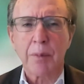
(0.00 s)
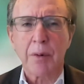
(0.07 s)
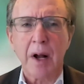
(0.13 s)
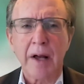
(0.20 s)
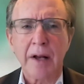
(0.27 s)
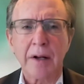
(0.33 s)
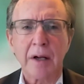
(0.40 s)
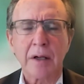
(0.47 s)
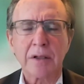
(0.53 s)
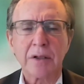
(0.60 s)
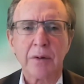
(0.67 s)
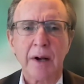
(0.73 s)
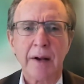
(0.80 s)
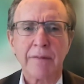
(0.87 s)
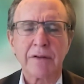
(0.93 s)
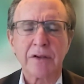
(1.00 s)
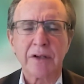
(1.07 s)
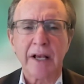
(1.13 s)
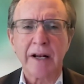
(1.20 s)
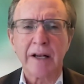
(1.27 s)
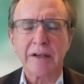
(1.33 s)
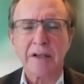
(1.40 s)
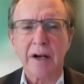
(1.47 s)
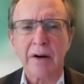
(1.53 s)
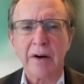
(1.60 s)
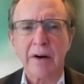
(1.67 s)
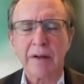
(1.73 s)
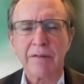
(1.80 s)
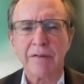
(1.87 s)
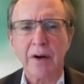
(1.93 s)
products, you have
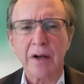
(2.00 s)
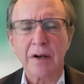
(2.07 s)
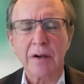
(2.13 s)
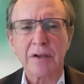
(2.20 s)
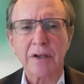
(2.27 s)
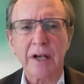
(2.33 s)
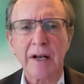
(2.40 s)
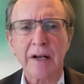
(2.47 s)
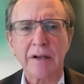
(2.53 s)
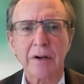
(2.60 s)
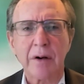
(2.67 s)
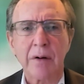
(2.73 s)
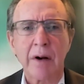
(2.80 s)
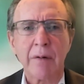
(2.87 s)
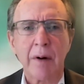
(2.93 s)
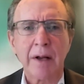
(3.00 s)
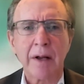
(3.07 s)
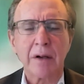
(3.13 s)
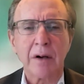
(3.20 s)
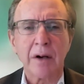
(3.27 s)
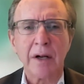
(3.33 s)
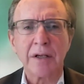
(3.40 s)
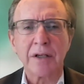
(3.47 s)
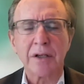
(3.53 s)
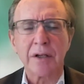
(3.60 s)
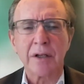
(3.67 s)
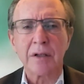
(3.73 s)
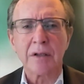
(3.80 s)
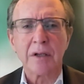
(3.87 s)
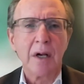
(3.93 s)
sanitary and phytosanitary
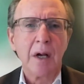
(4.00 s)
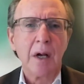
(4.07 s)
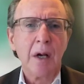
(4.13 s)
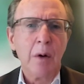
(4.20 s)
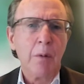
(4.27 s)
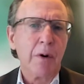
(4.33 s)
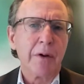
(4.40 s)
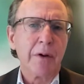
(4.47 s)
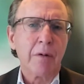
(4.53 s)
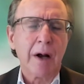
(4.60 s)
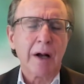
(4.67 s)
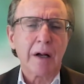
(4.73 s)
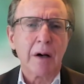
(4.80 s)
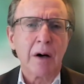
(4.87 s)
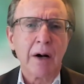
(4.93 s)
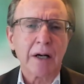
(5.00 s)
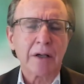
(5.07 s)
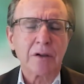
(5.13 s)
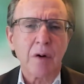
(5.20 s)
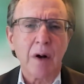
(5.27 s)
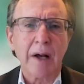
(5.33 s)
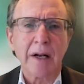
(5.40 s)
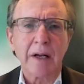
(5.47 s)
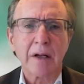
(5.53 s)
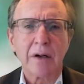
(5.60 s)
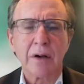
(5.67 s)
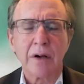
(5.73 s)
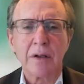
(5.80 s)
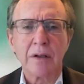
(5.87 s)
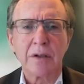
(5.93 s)
regulations. With electronic
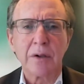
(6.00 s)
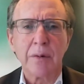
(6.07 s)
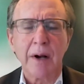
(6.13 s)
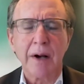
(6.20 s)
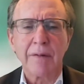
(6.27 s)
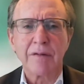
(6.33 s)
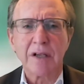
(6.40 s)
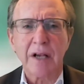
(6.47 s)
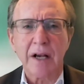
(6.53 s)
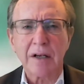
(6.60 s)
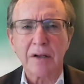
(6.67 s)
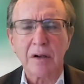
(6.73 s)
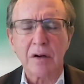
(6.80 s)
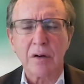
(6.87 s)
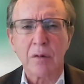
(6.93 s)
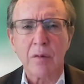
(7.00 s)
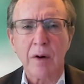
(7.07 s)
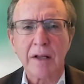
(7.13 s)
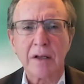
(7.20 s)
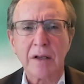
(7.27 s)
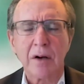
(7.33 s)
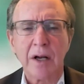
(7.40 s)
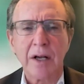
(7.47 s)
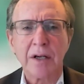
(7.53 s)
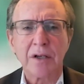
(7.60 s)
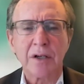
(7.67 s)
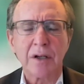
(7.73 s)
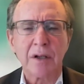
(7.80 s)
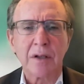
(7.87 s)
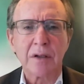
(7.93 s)
goods, you have technical
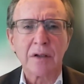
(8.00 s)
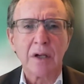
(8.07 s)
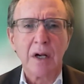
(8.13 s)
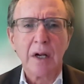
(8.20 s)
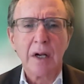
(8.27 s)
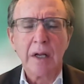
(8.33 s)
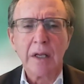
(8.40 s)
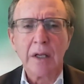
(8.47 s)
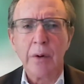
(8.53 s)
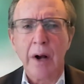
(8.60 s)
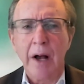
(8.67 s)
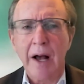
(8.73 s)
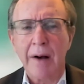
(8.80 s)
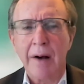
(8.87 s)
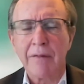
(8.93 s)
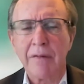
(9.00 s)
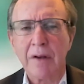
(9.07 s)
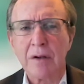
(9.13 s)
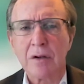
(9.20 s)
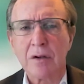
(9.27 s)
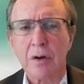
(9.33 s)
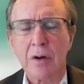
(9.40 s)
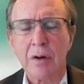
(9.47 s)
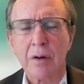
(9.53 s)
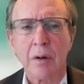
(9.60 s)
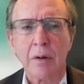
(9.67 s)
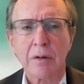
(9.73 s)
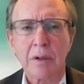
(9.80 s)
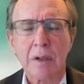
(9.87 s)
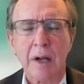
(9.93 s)
regulations. You have
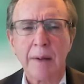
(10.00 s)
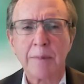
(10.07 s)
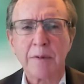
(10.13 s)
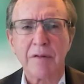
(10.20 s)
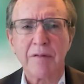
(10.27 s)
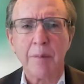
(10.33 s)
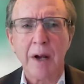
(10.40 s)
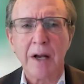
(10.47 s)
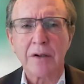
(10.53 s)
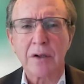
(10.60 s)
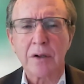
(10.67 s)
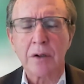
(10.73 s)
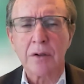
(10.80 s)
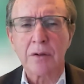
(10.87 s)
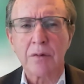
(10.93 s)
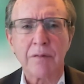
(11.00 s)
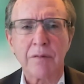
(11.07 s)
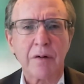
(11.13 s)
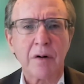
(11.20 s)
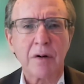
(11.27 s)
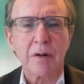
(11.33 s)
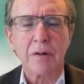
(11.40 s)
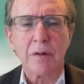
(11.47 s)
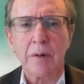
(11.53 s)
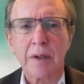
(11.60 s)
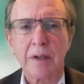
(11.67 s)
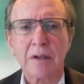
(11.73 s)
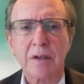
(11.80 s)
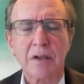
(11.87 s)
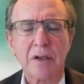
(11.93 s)
internal types of measures referred to
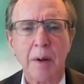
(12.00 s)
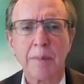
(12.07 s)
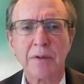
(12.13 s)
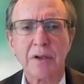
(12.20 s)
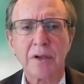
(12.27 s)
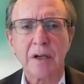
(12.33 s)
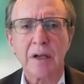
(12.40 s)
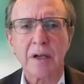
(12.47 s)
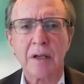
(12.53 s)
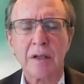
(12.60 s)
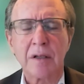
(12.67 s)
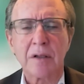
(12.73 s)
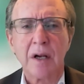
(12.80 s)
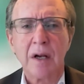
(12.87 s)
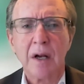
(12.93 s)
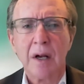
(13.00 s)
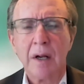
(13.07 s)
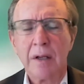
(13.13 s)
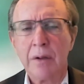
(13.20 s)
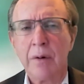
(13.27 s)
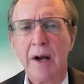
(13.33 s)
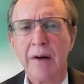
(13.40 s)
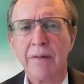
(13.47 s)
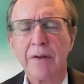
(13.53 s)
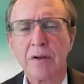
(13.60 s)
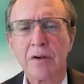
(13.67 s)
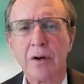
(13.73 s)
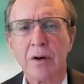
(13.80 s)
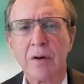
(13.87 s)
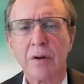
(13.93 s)
as subsidies. You have
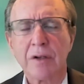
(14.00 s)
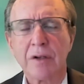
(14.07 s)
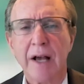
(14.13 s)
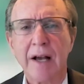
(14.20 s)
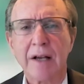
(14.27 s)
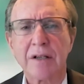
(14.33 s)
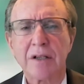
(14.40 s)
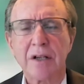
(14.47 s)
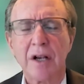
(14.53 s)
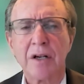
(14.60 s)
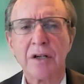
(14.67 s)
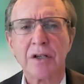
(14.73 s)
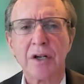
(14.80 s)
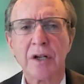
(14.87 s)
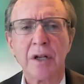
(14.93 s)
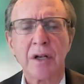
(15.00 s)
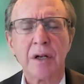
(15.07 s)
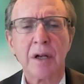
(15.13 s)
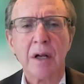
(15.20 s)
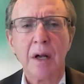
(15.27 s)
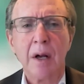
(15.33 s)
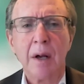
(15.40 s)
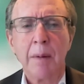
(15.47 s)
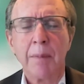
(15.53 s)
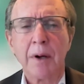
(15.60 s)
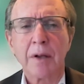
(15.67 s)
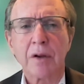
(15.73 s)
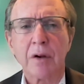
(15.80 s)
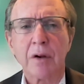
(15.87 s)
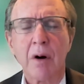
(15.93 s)
internal taxation.
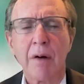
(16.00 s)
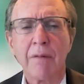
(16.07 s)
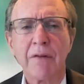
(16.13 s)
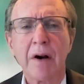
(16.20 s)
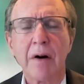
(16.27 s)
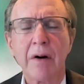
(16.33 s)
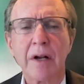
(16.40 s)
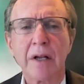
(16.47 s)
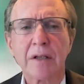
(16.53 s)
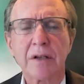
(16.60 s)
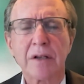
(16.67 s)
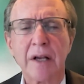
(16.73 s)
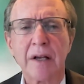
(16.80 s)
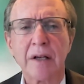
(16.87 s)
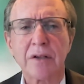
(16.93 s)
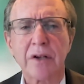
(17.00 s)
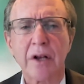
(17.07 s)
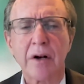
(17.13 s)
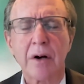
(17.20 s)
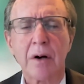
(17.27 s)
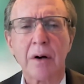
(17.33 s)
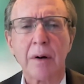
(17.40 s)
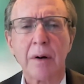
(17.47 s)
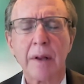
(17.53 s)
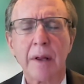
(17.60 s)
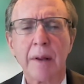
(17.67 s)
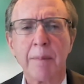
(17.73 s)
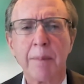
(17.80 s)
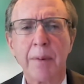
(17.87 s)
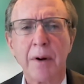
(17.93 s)
But there are various things that are
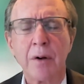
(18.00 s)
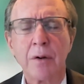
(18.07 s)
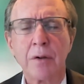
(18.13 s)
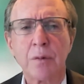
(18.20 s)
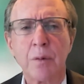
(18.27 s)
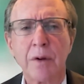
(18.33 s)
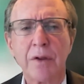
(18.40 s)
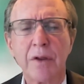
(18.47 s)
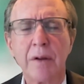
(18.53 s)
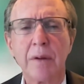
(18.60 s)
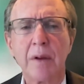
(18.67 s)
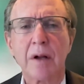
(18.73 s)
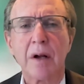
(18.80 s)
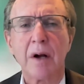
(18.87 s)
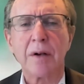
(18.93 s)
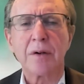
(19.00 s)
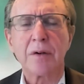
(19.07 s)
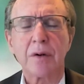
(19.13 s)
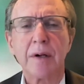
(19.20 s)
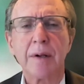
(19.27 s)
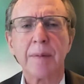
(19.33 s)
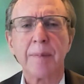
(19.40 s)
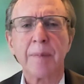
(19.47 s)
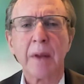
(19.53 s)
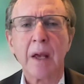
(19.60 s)
imposed within the country.